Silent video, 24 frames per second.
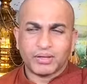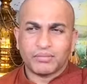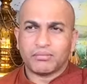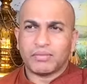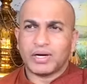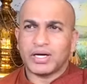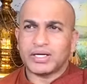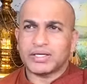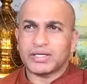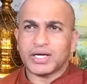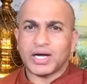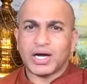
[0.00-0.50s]

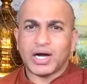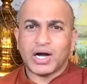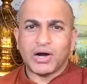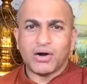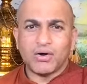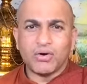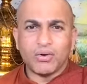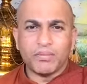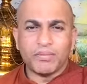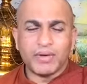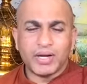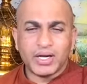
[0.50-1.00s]
But
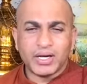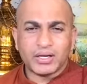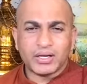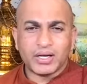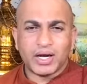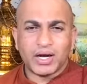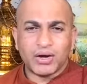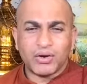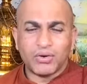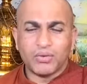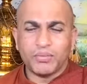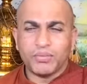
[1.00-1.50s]
how many
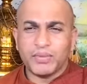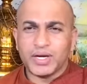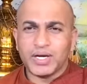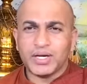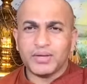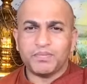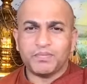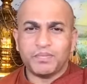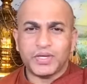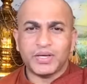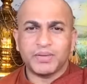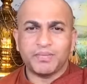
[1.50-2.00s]
how
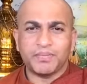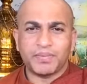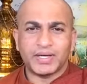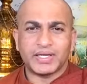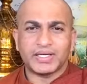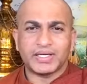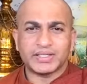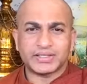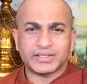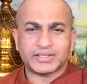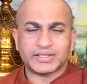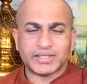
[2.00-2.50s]
many
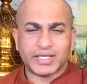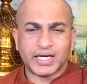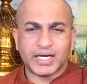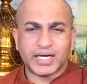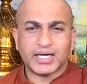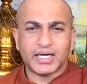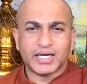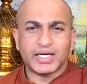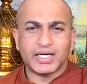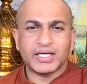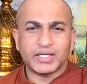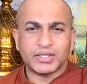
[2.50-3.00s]
people
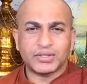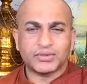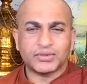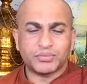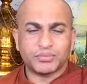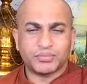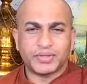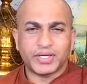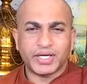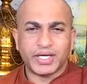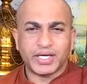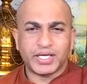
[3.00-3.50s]
struggling to
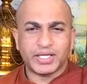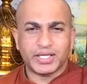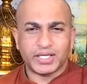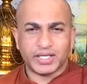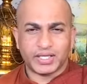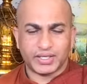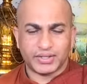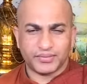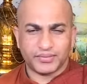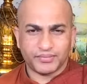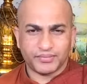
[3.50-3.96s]
breathing?